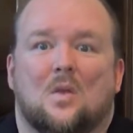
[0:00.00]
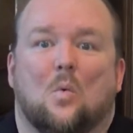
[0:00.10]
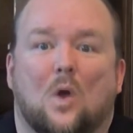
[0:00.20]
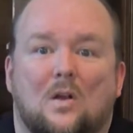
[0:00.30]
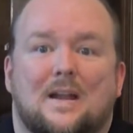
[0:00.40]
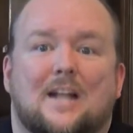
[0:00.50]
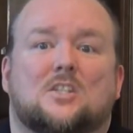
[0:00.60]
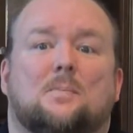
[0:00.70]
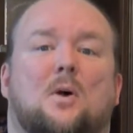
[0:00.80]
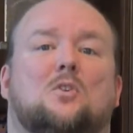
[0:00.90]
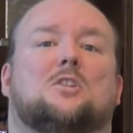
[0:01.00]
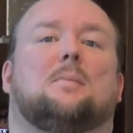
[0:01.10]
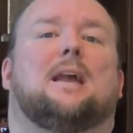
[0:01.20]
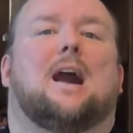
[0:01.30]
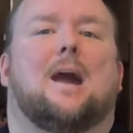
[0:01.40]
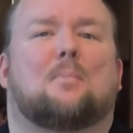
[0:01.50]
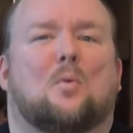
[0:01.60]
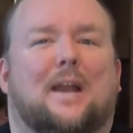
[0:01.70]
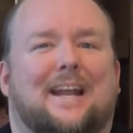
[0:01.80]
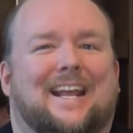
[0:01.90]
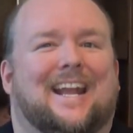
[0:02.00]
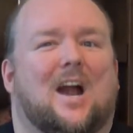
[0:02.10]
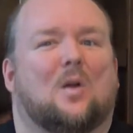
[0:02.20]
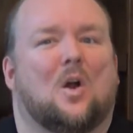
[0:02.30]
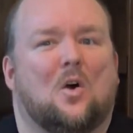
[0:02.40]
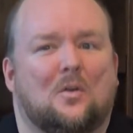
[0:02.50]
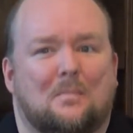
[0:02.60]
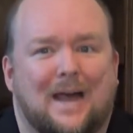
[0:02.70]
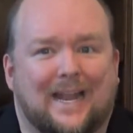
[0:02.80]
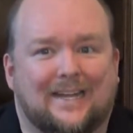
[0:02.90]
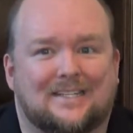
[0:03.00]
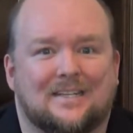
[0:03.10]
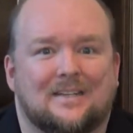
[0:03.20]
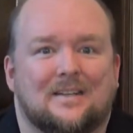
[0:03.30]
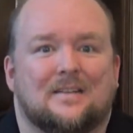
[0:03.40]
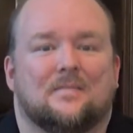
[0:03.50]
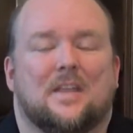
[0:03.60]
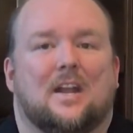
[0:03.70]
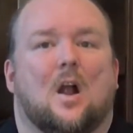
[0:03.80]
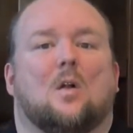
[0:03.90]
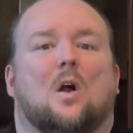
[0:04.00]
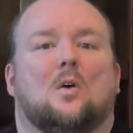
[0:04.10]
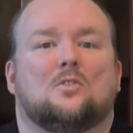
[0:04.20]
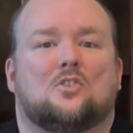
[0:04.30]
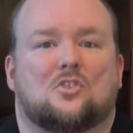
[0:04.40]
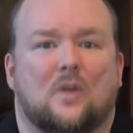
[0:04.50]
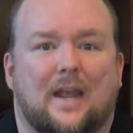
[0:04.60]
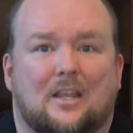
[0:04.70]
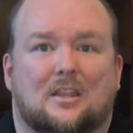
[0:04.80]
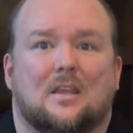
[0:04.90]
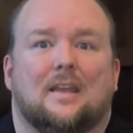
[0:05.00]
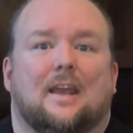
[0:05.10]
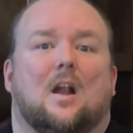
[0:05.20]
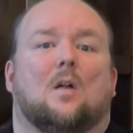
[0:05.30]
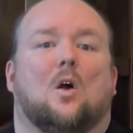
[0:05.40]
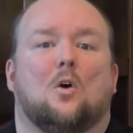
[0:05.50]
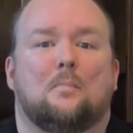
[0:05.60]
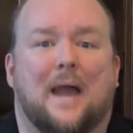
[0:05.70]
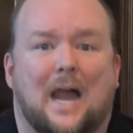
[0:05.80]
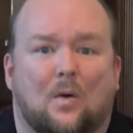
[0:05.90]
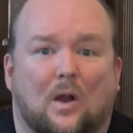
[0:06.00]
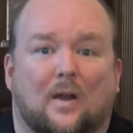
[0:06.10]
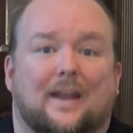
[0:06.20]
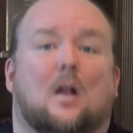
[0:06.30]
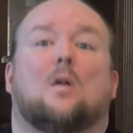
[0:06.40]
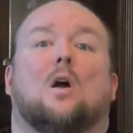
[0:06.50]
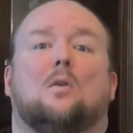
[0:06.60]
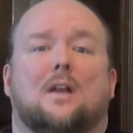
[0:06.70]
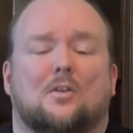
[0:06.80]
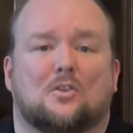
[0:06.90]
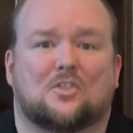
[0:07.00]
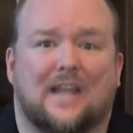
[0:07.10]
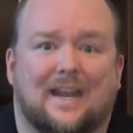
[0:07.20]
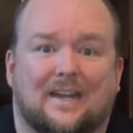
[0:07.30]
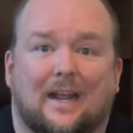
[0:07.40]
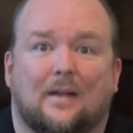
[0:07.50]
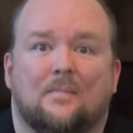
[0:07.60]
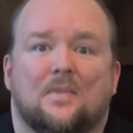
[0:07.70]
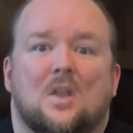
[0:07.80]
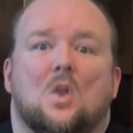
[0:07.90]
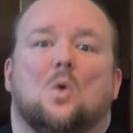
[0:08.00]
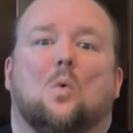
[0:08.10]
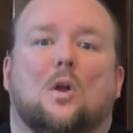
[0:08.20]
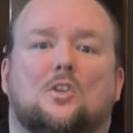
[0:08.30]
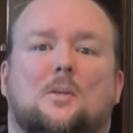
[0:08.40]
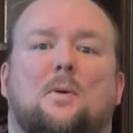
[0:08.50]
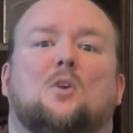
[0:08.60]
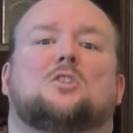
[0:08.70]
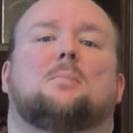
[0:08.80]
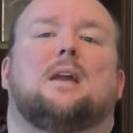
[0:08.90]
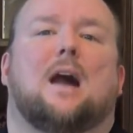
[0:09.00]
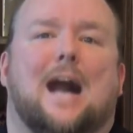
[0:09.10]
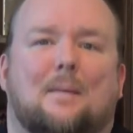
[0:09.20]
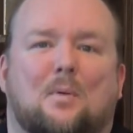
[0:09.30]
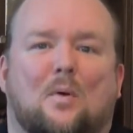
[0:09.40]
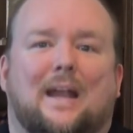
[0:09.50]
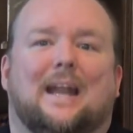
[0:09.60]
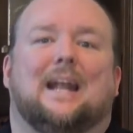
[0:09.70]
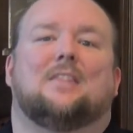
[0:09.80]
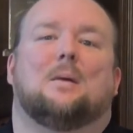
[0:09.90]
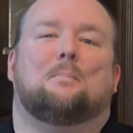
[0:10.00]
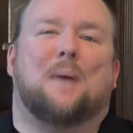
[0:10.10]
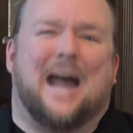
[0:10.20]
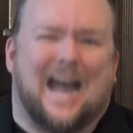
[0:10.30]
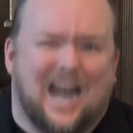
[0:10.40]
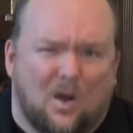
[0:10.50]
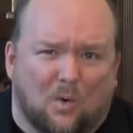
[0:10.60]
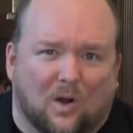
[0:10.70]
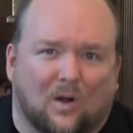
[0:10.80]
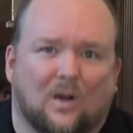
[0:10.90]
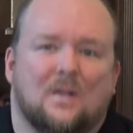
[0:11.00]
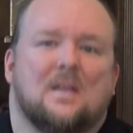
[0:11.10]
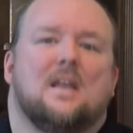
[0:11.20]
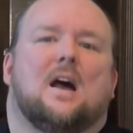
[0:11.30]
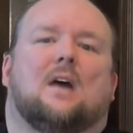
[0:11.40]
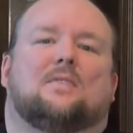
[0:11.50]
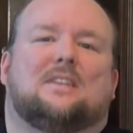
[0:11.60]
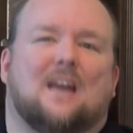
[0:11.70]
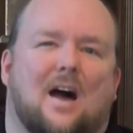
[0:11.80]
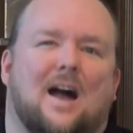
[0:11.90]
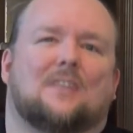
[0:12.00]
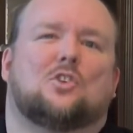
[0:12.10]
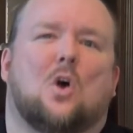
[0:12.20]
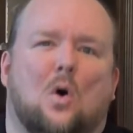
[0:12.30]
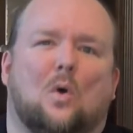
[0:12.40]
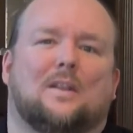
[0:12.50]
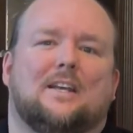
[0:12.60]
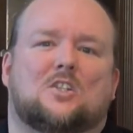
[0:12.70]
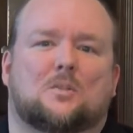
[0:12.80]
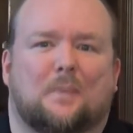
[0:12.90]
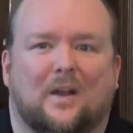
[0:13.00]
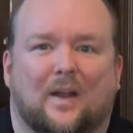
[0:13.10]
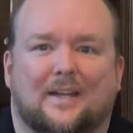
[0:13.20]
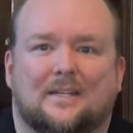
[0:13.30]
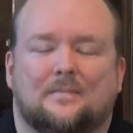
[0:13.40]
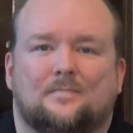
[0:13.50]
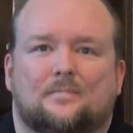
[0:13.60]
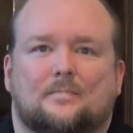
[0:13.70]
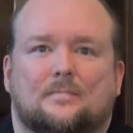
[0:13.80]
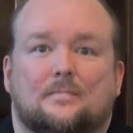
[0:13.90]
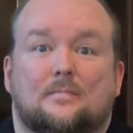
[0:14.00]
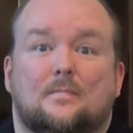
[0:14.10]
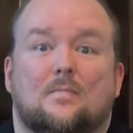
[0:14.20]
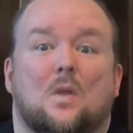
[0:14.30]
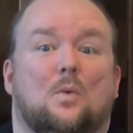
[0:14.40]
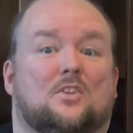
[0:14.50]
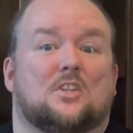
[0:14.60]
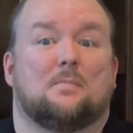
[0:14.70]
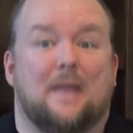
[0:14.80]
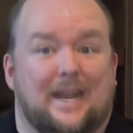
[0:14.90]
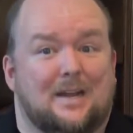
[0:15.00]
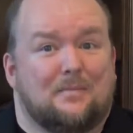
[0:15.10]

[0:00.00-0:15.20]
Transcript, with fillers: We're not supposed to be operating in our own might, in our own strength, in our own power, in our own understanding. We're supposed to be operating in the power of God's Holy Spirit, which is made